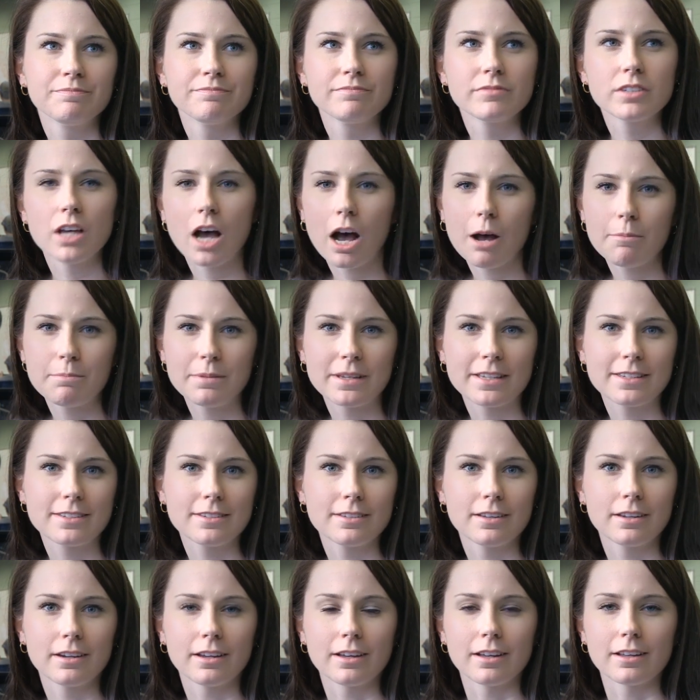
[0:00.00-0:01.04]
topic
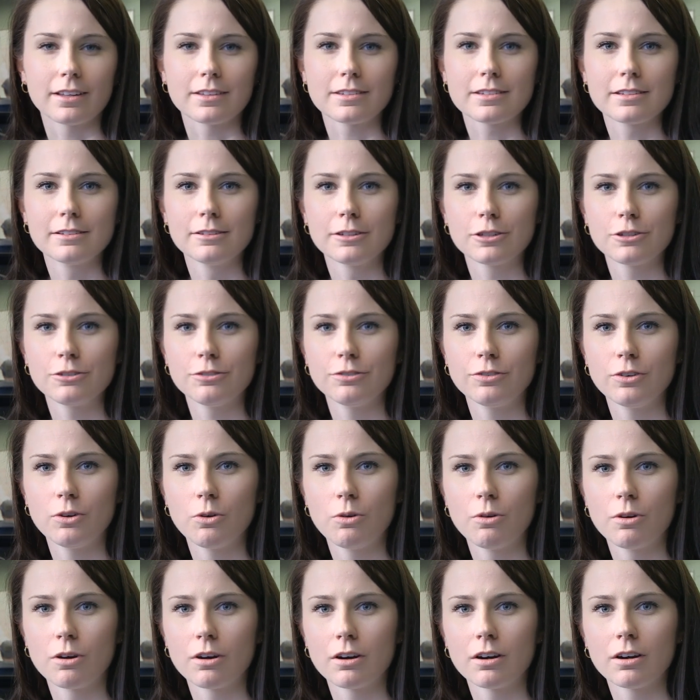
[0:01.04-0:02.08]
sentence, look
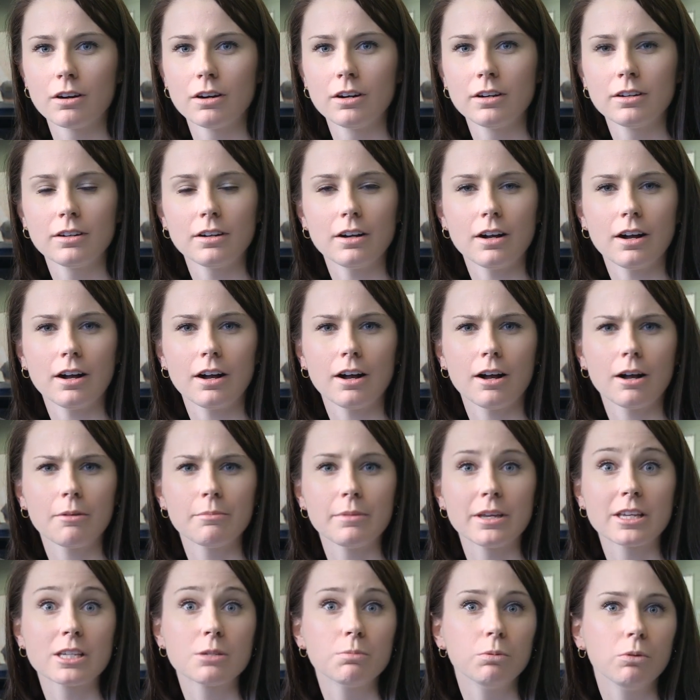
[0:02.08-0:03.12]
for
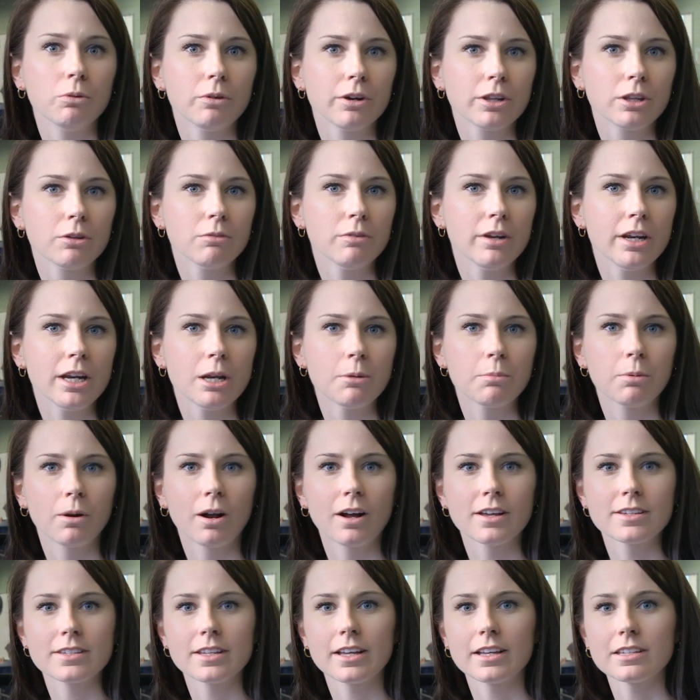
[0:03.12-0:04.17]
exploring the reading
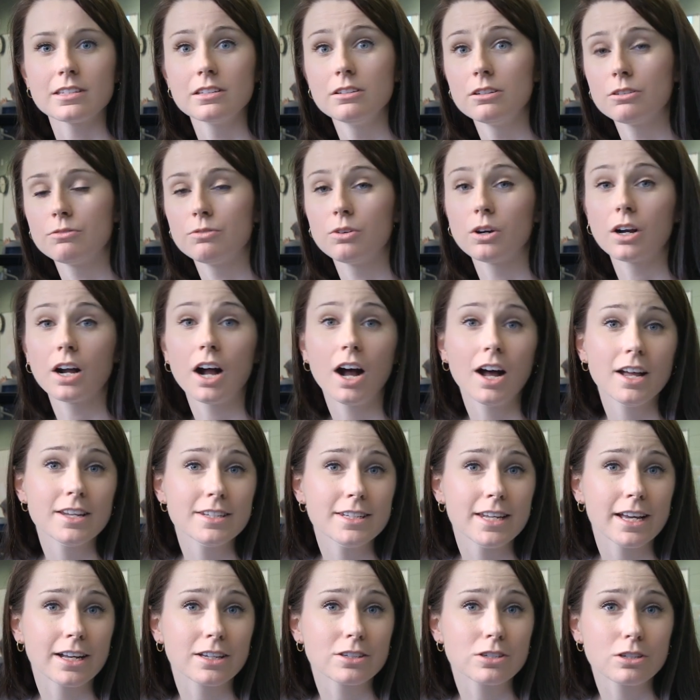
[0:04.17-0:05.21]
process, look for
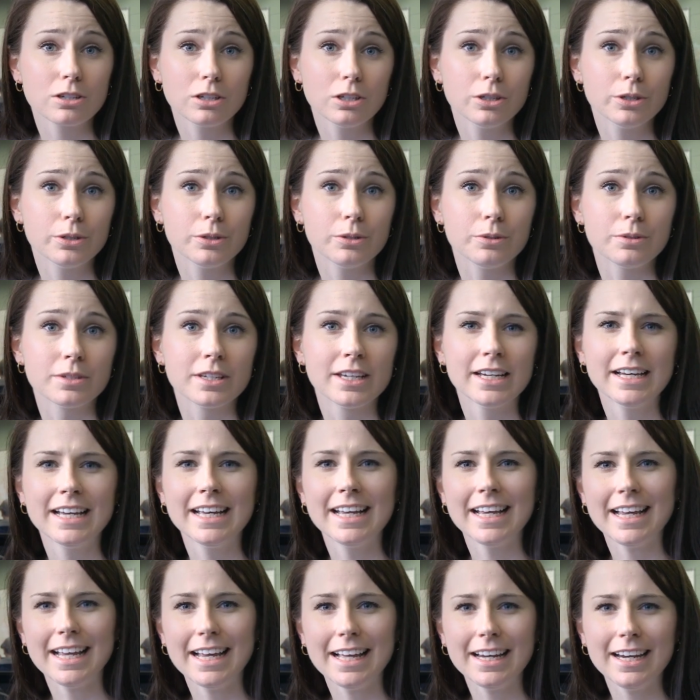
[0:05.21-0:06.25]
context clues,
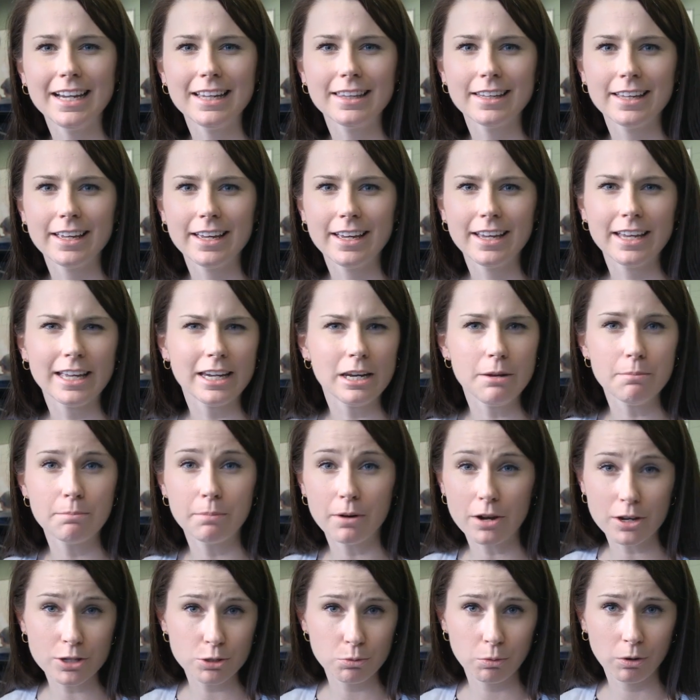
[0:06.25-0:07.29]
anything, any
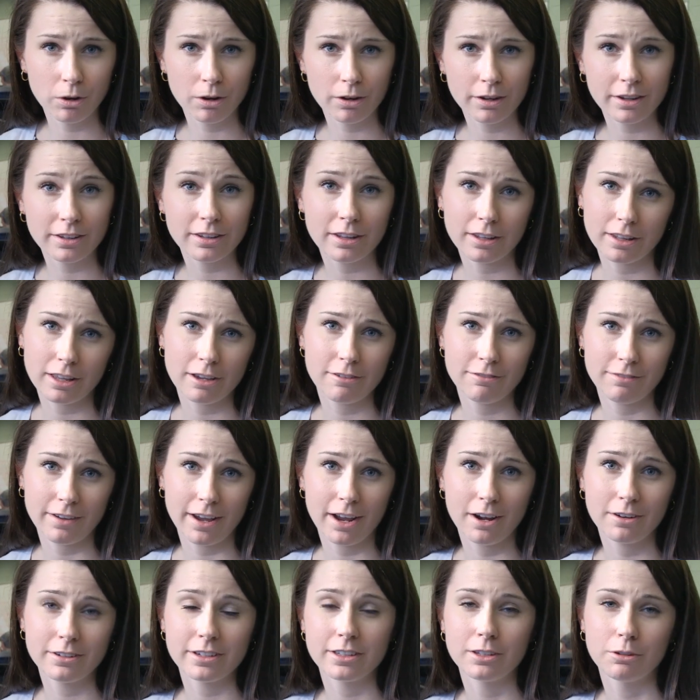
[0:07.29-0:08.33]
buzzword that they
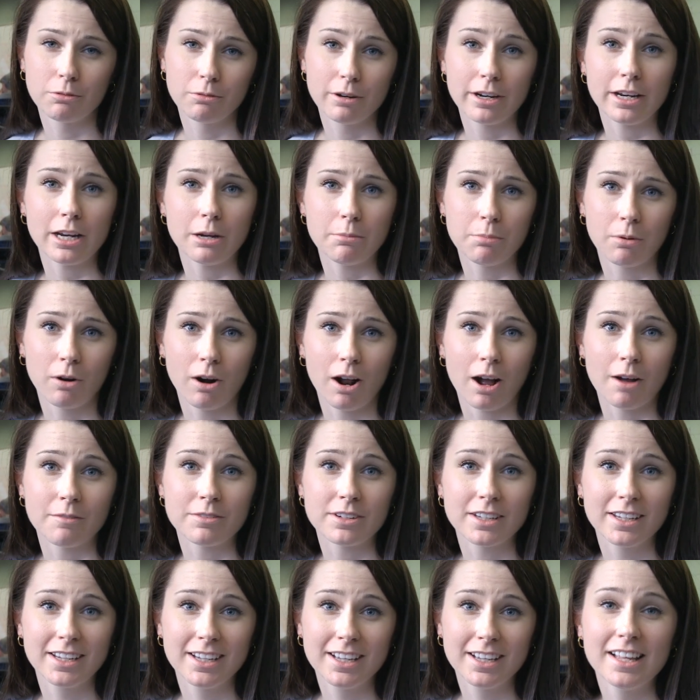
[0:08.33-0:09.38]
found in the reading
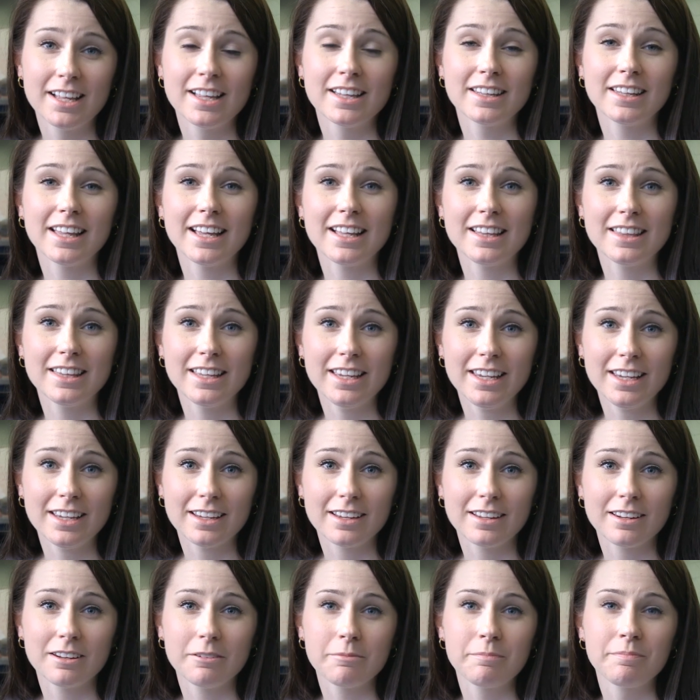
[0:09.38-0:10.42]
prompt. They
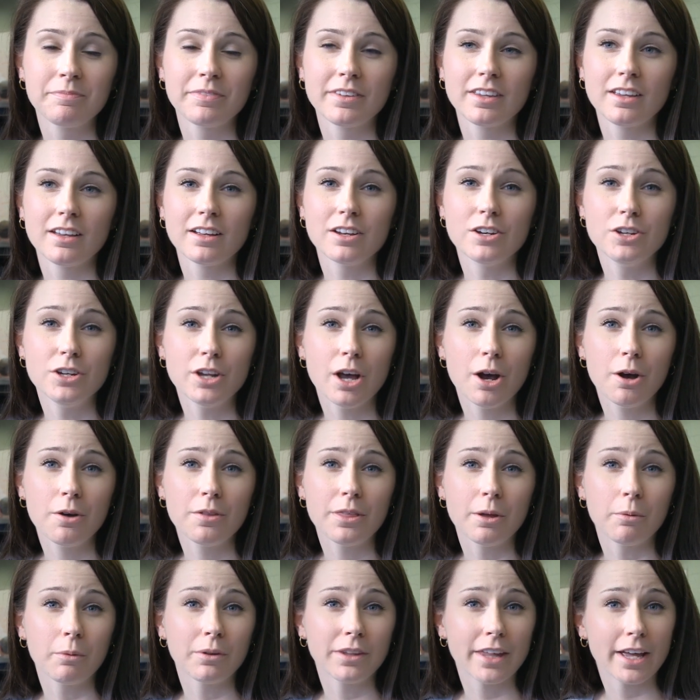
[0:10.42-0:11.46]
then
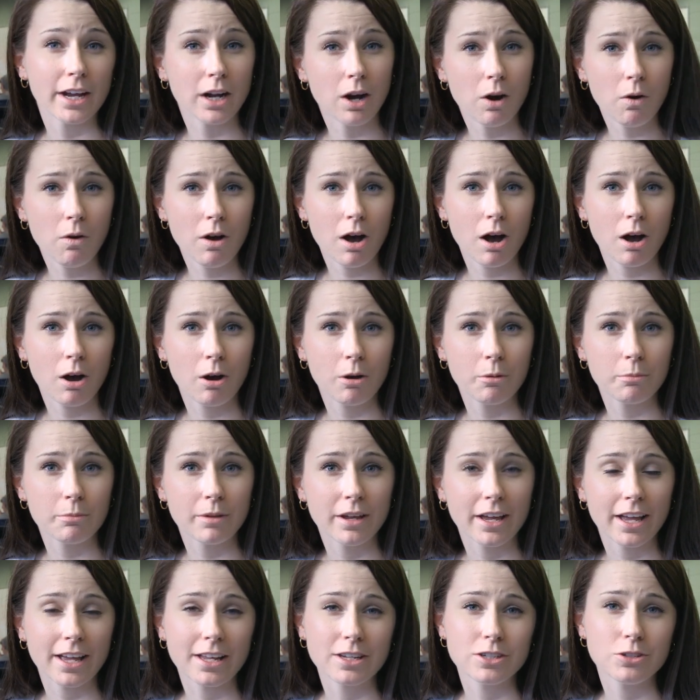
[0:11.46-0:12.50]
know that when they go
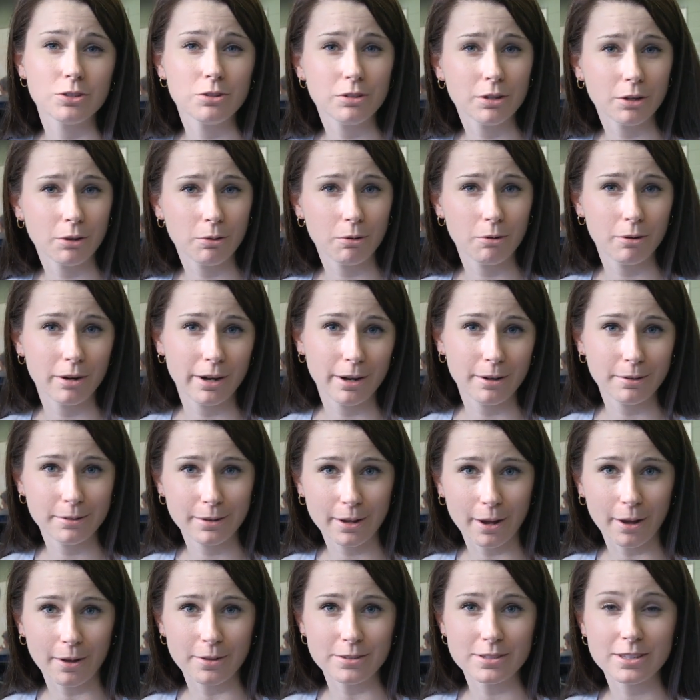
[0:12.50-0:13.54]
home and do their Cornell
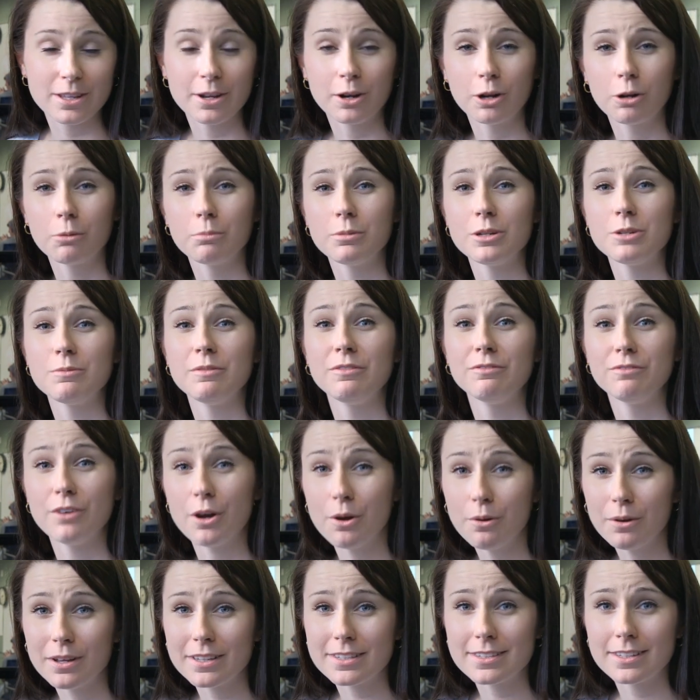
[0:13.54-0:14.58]
Notes, they're going to be
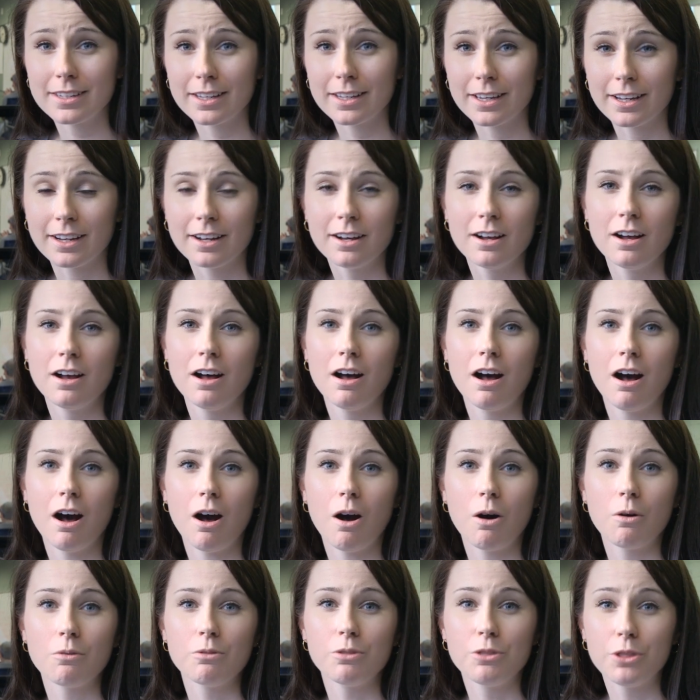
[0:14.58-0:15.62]
focusing
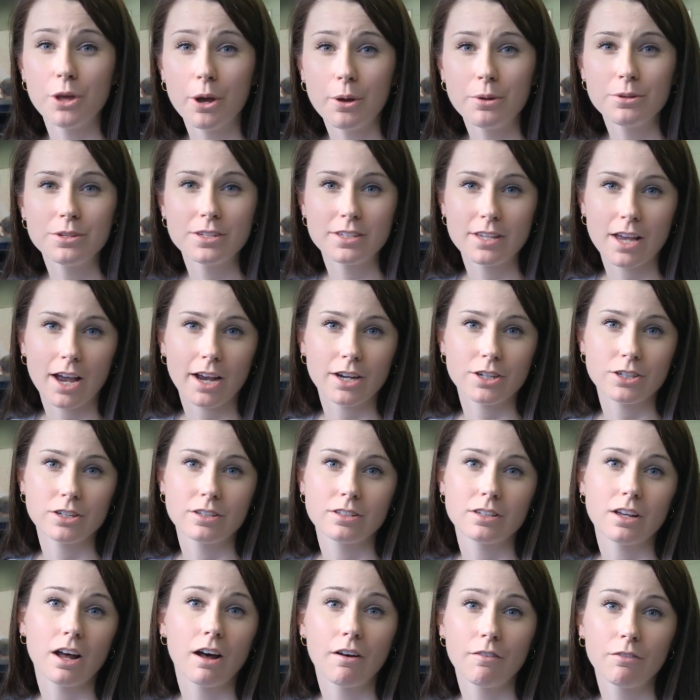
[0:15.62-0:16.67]
on those
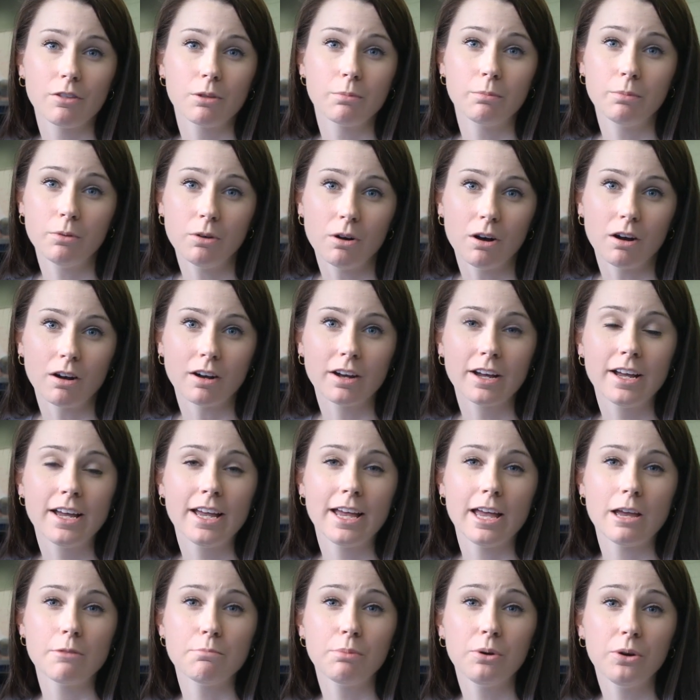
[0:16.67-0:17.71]
sections of the book
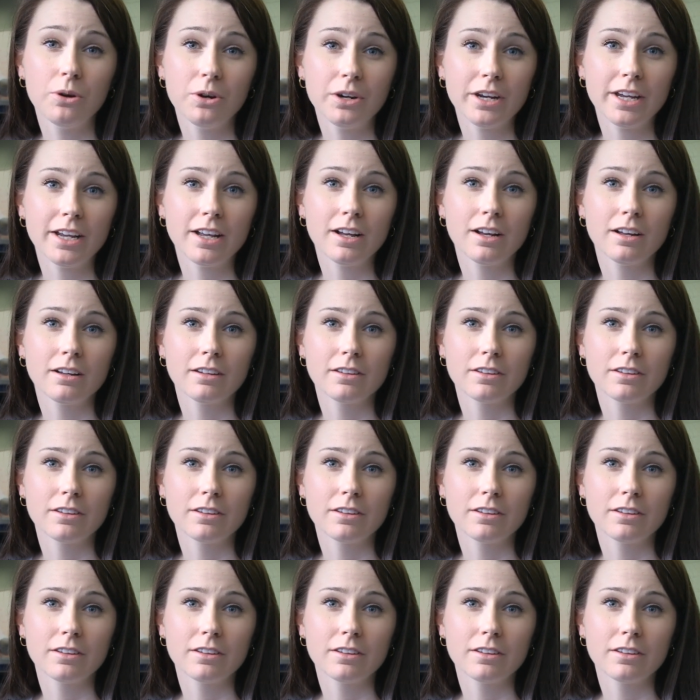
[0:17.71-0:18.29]
and putting